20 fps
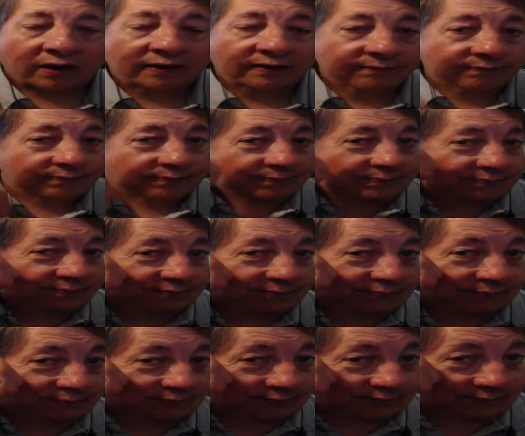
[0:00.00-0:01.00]
of ongoing
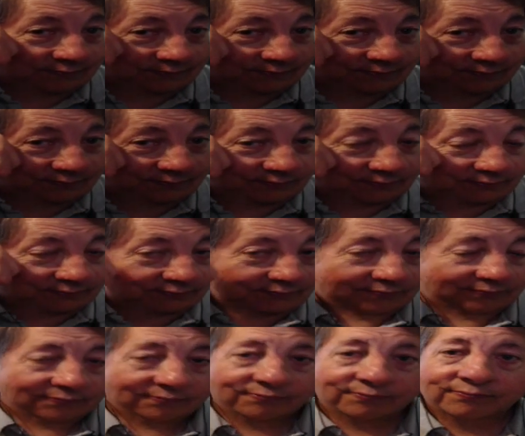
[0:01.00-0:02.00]
education,
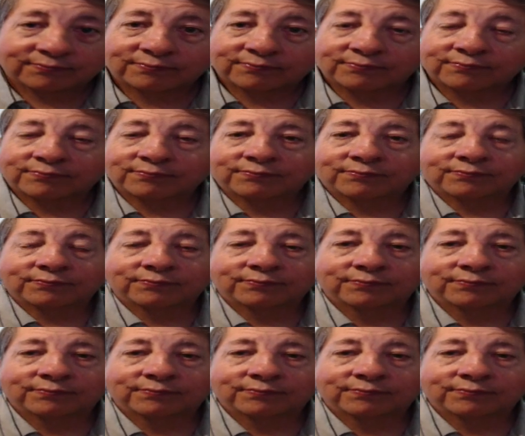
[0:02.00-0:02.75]
or they lose their